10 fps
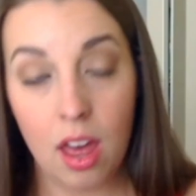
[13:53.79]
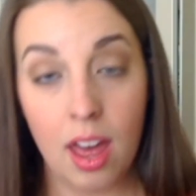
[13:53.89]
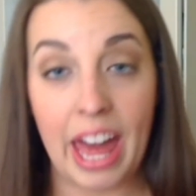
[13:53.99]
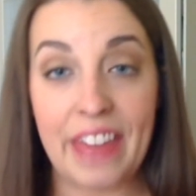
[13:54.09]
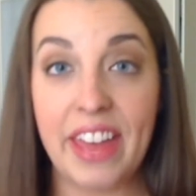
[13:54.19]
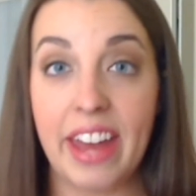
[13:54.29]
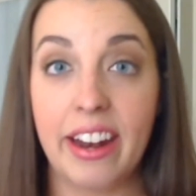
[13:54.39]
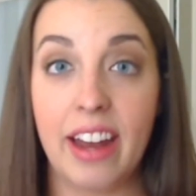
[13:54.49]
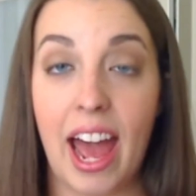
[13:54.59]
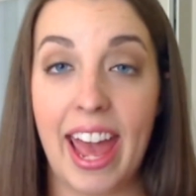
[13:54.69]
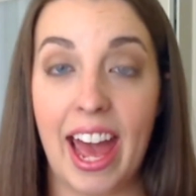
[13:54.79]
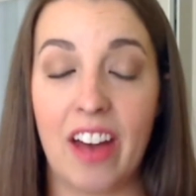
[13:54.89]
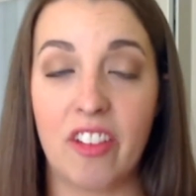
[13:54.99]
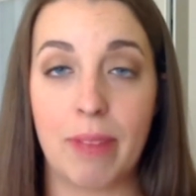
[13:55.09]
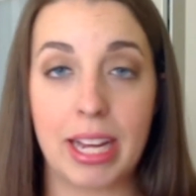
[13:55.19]
And then I have
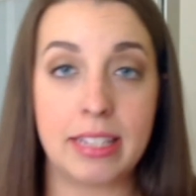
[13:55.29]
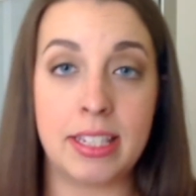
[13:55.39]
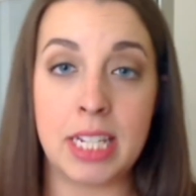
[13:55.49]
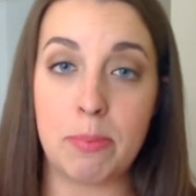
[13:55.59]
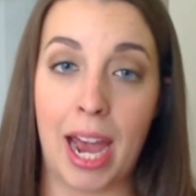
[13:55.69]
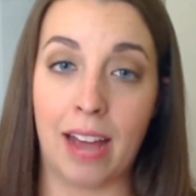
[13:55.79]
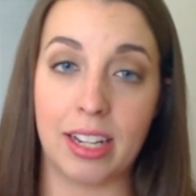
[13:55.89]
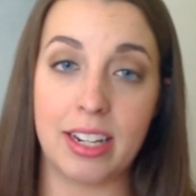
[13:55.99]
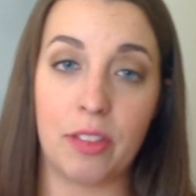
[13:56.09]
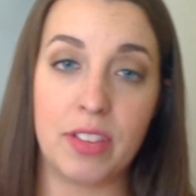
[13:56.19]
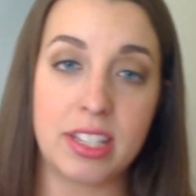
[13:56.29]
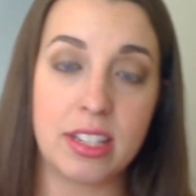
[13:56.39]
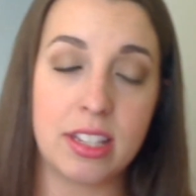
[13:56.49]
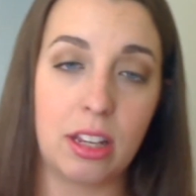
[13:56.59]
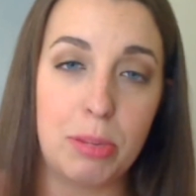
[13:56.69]
my Z palette. Now this is a
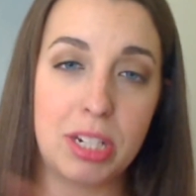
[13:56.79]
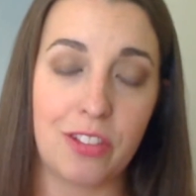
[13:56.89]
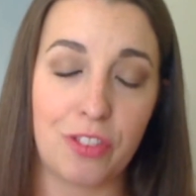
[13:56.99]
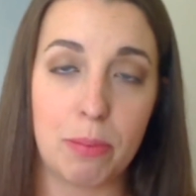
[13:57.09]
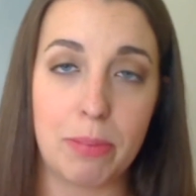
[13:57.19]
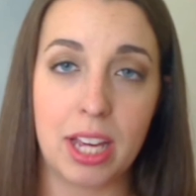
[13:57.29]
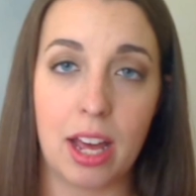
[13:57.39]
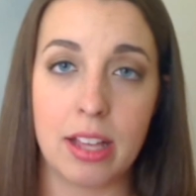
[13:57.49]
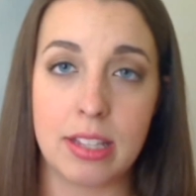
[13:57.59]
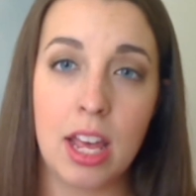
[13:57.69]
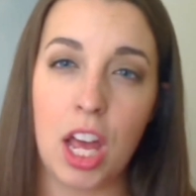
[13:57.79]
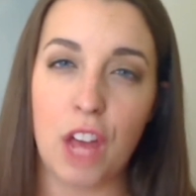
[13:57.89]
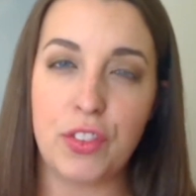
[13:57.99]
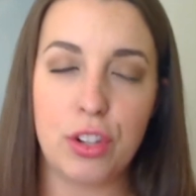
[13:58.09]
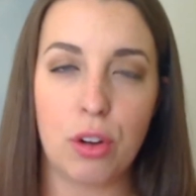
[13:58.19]
little bit different, because if
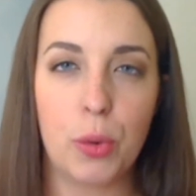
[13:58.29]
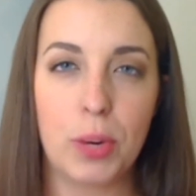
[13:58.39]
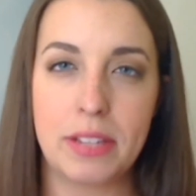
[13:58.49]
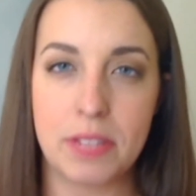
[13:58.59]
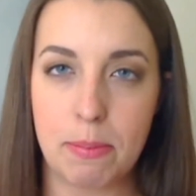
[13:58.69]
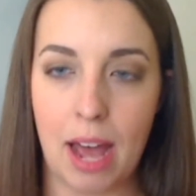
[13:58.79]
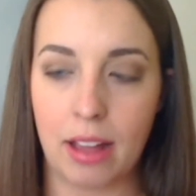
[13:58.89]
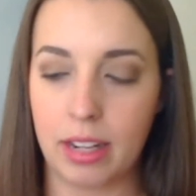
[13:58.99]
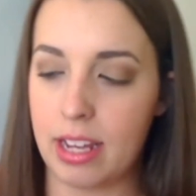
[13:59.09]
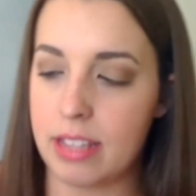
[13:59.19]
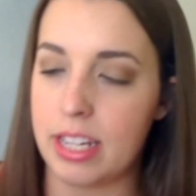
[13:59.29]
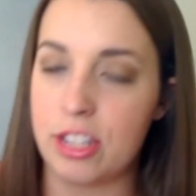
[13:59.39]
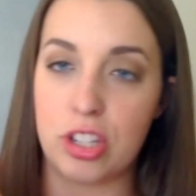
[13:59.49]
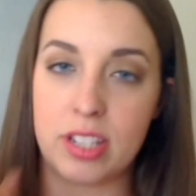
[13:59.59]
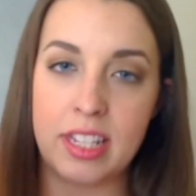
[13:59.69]
you don't know what a Z palette is, it's
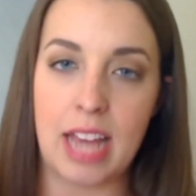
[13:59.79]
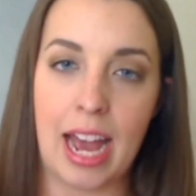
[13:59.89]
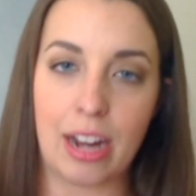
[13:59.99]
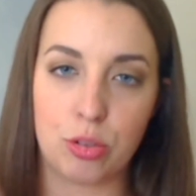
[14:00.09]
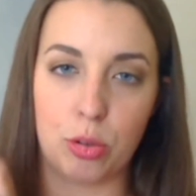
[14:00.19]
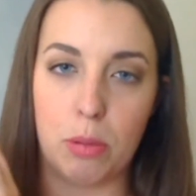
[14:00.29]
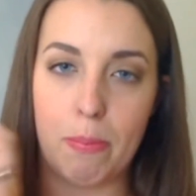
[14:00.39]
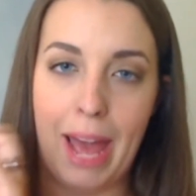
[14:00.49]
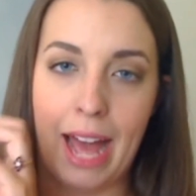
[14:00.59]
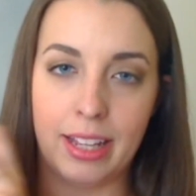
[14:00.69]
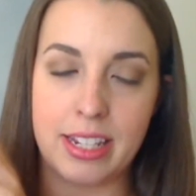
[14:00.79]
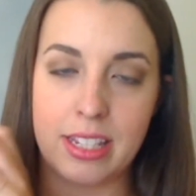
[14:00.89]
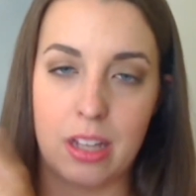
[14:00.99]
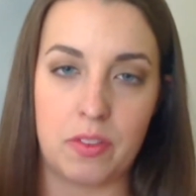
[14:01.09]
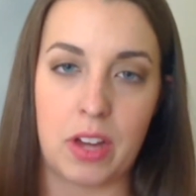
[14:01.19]
just the actual palette
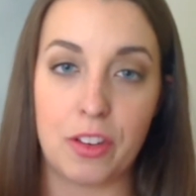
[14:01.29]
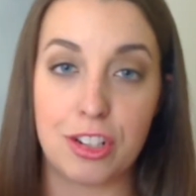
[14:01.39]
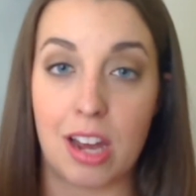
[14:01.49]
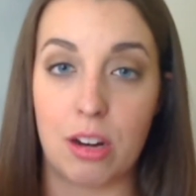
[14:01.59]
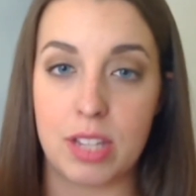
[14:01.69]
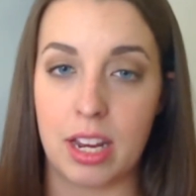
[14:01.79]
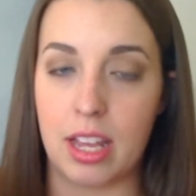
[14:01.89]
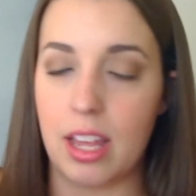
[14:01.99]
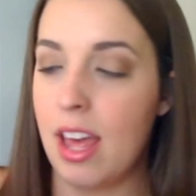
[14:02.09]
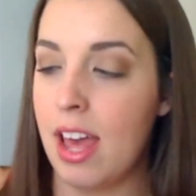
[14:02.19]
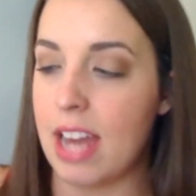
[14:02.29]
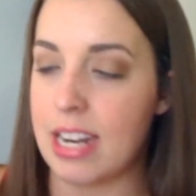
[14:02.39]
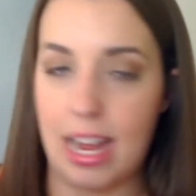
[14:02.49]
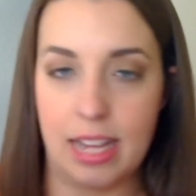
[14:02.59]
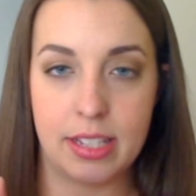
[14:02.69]
itself, not the shadows in it. And it
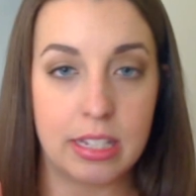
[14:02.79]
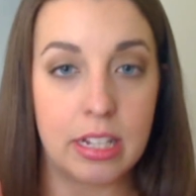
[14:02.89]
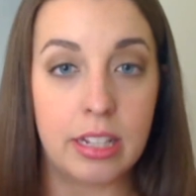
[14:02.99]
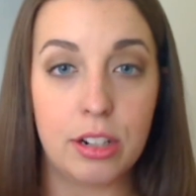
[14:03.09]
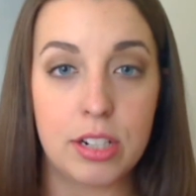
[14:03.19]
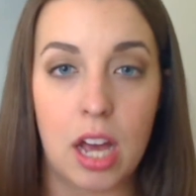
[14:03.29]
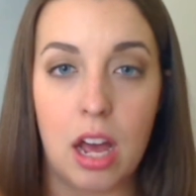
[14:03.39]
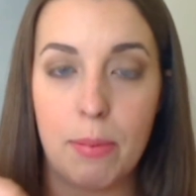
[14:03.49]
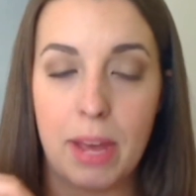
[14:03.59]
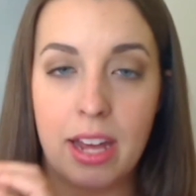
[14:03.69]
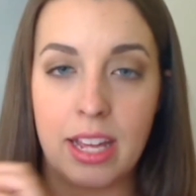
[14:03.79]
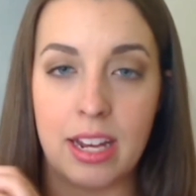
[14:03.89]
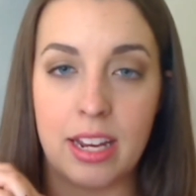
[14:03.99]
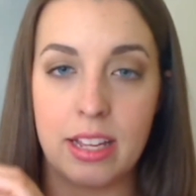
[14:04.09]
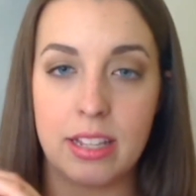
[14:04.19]
has clear top, and it
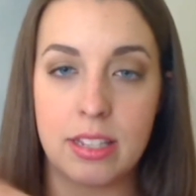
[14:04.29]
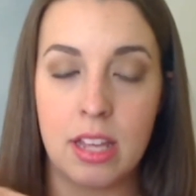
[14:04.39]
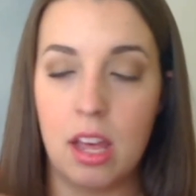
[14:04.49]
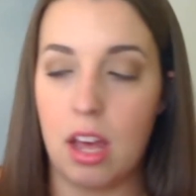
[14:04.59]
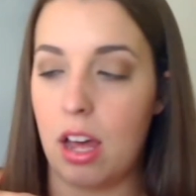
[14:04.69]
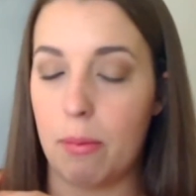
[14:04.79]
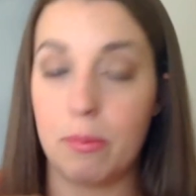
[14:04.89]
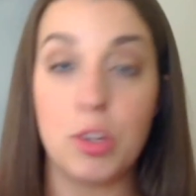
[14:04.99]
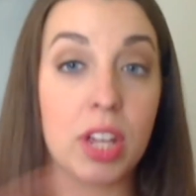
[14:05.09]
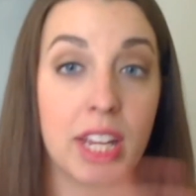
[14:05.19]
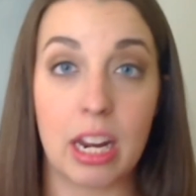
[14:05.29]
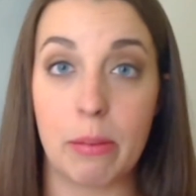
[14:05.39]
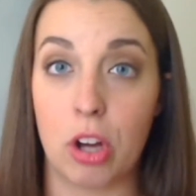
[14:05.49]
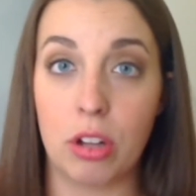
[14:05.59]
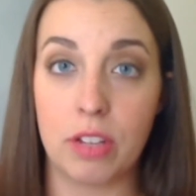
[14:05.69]
is, you can get them in
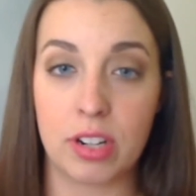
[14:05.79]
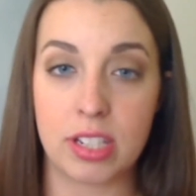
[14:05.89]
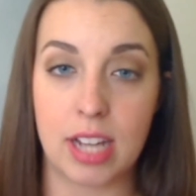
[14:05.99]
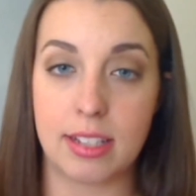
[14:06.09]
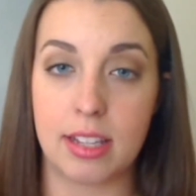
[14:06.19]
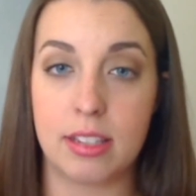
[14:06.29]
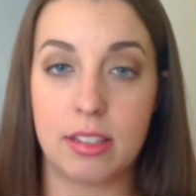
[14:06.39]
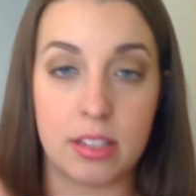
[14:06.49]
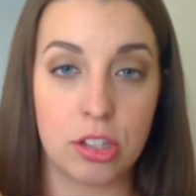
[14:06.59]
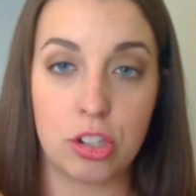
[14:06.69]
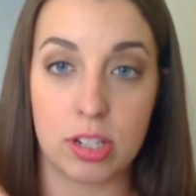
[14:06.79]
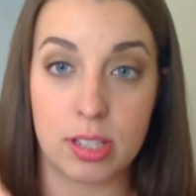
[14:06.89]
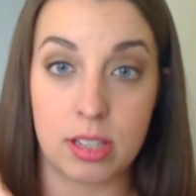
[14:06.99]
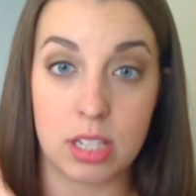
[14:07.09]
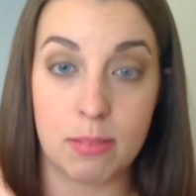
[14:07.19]
all different sizes. This is just the
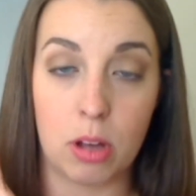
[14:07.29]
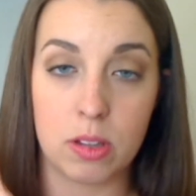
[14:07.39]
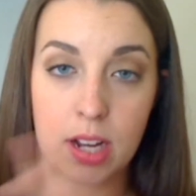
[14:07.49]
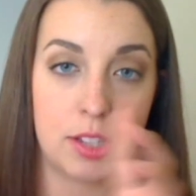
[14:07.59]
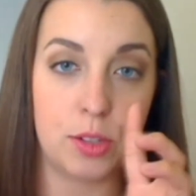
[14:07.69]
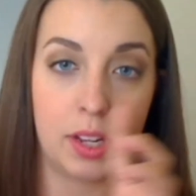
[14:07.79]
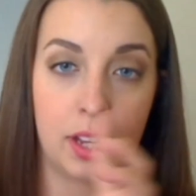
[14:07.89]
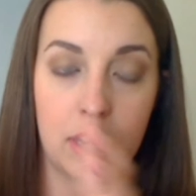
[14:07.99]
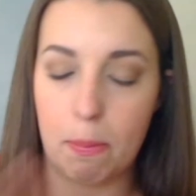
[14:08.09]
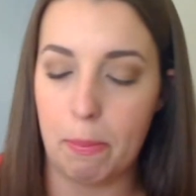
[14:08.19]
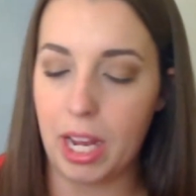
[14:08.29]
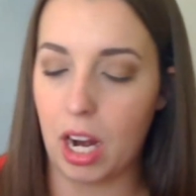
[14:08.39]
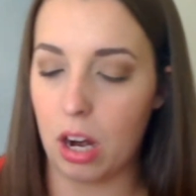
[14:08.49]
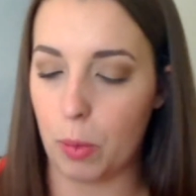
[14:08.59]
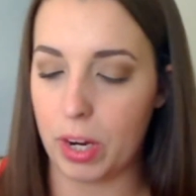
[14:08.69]
small size. You can get them bigger
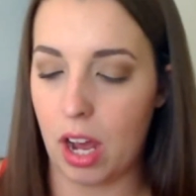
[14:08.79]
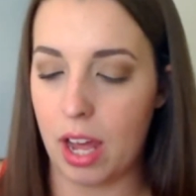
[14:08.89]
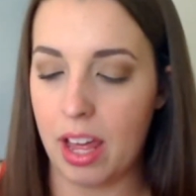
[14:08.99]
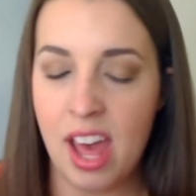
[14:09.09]
or whatnot.